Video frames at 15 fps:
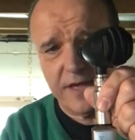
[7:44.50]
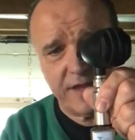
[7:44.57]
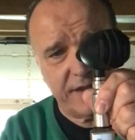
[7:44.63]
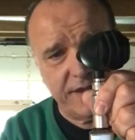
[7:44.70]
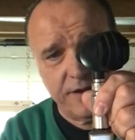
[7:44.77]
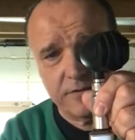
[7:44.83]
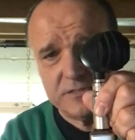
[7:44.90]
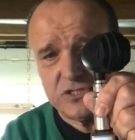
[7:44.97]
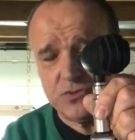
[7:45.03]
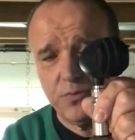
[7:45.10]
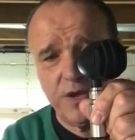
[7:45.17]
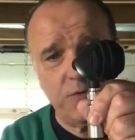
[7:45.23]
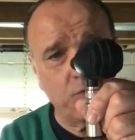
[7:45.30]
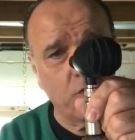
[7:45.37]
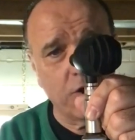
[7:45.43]
like, you know,
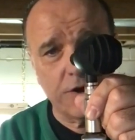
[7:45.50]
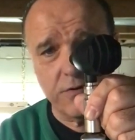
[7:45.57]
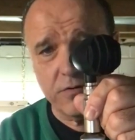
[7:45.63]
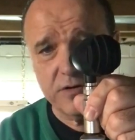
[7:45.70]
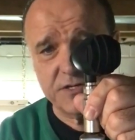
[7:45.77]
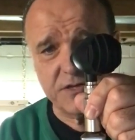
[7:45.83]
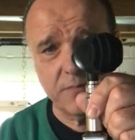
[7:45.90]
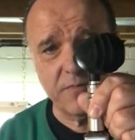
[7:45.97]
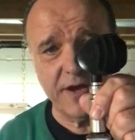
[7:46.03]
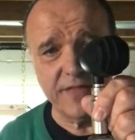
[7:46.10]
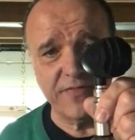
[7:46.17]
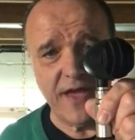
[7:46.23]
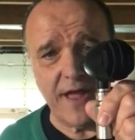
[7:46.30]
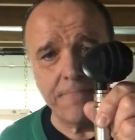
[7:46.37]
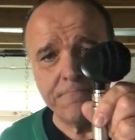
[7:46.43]
Sweetwater or something like
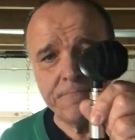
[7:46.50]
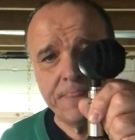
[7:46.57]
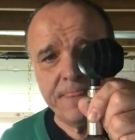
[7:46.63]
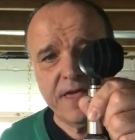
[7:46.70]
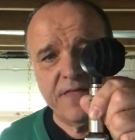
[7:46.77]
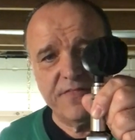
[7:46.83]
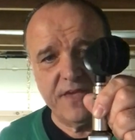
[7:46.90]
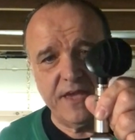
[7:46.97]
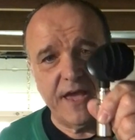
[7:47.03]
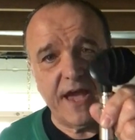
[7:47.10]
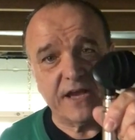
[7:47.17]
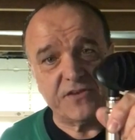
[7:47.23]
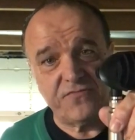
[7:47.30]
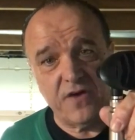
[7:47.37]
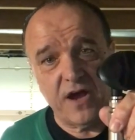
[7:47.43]
that, the
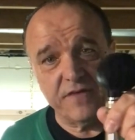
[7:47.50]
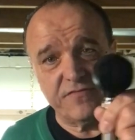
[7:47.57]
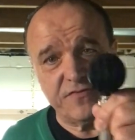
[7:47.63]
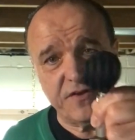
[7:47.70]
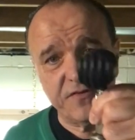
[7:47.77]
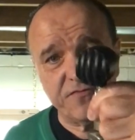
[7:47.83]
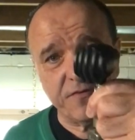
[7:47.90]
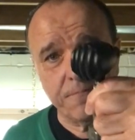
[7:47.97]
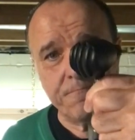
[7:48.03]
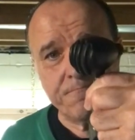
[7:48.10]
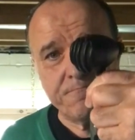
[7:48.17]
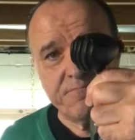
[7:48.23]
XVive system.